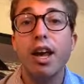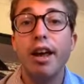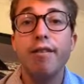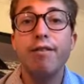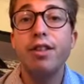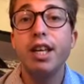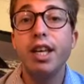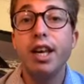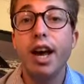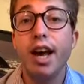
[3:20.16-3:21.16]
if
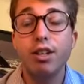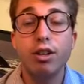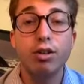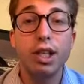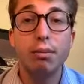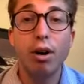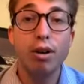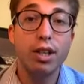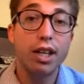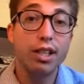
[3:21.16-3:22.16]
the executing
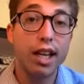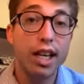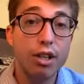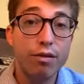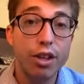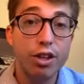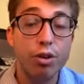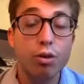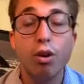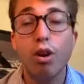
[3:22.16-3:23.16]
party is an
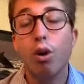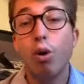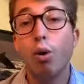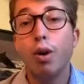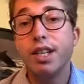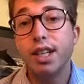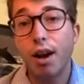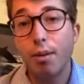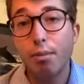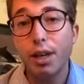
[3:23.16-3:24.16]
individual or it's a
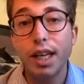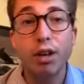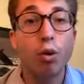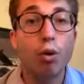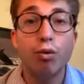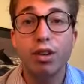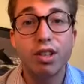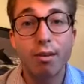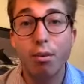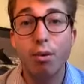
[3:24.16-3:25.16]
company, or for
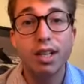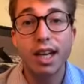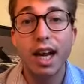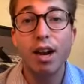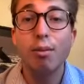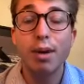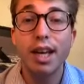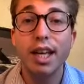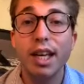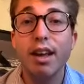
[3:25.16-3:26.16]
example, it's an
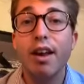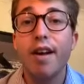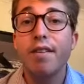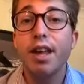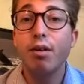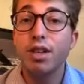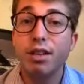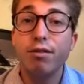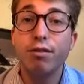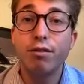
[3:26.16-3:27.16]
LLP, there are
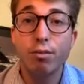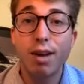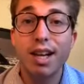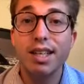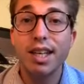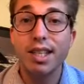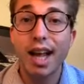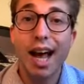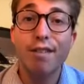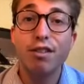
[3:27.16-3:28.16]
different formalities that
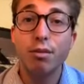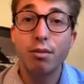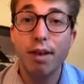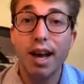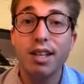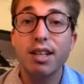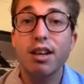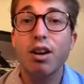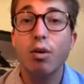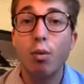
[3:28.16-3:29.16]
have to be met
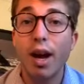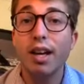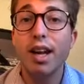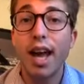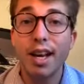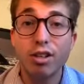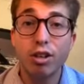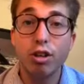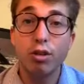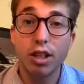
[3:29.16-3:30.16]
when
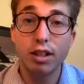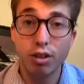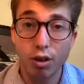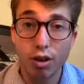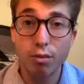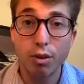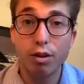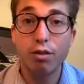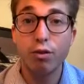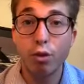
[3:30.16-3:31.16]
executing the document
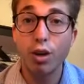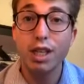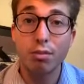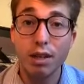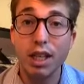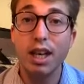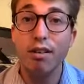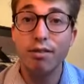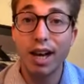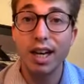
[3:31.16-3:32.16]
for it to be a
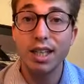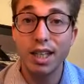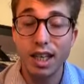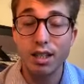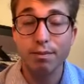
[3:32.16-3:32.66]
valid deed.